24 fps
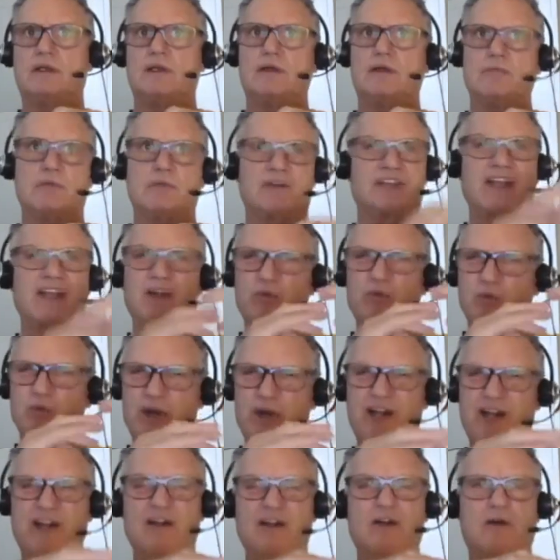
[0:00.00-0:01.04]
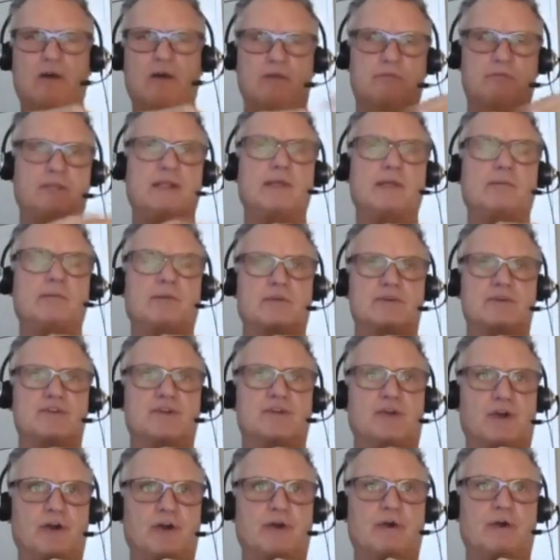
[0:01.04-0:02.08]
but they wear on people's
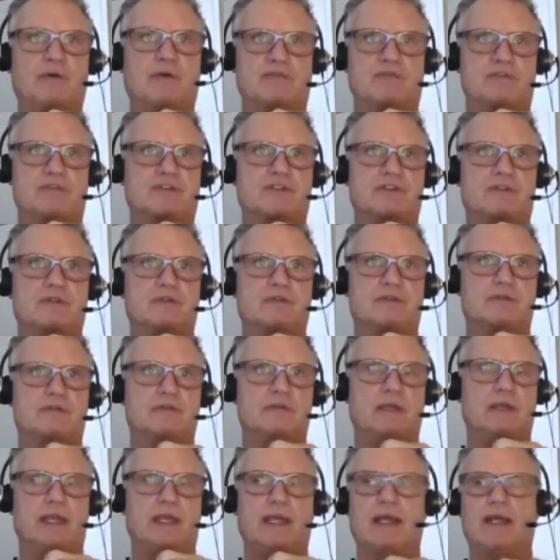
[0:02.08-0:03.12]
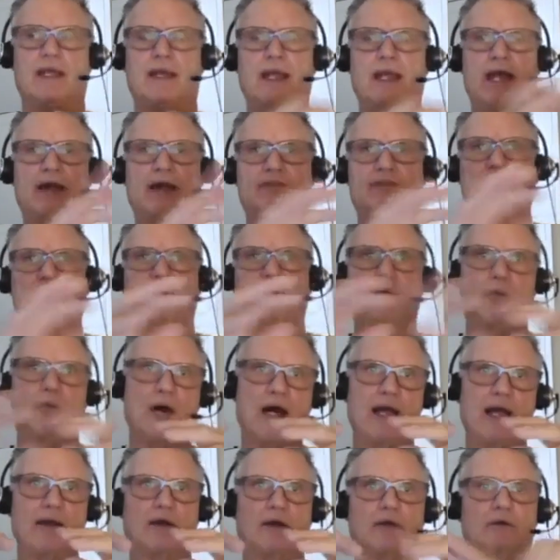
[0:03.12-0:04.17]
nerves. And after a
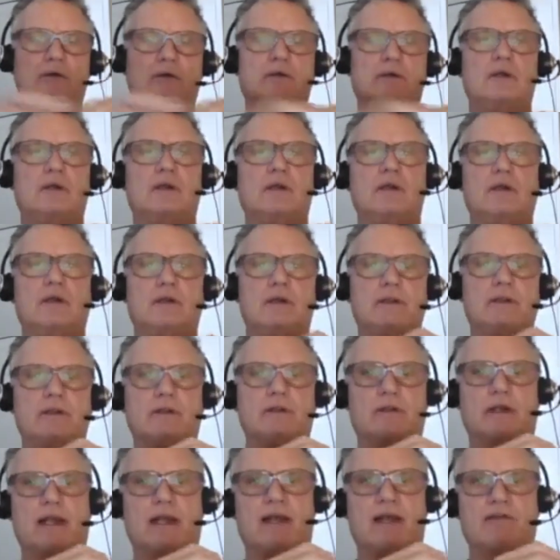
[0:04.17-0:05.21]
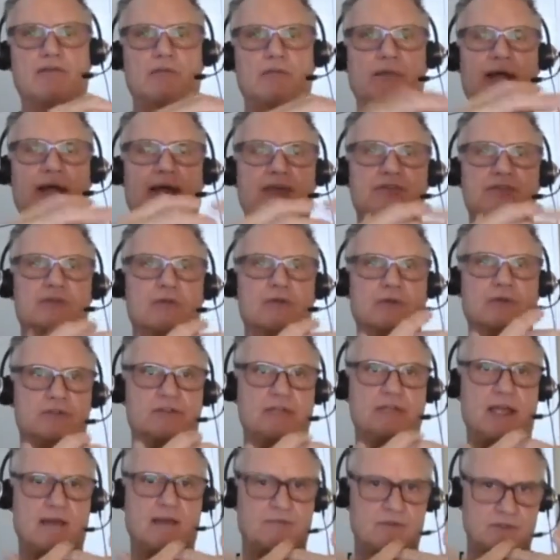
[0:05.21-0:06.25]
while, you're going to have a pastoral
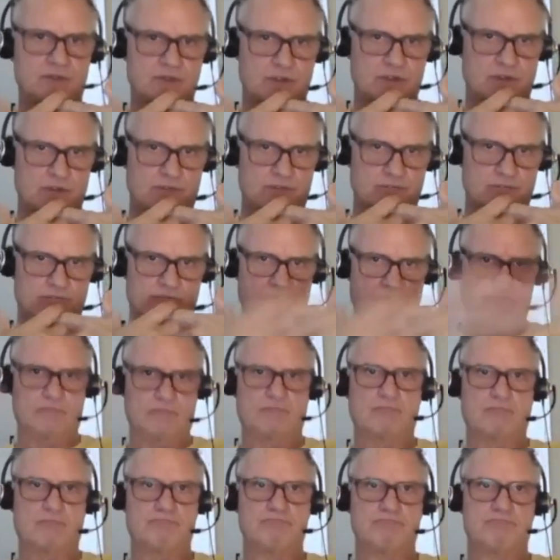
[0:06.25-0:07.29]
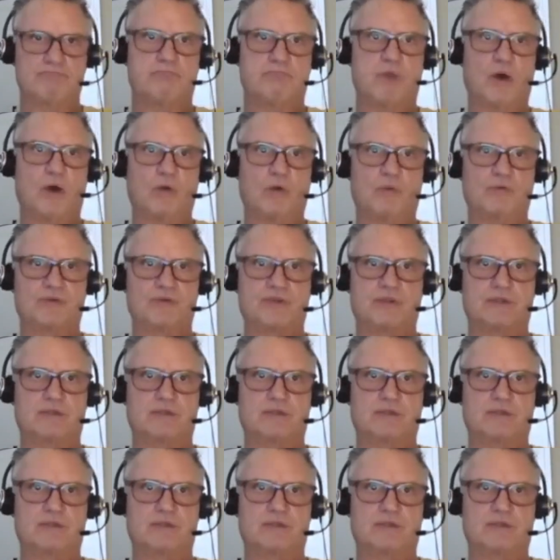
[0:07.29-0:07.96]
staff that's going to bolt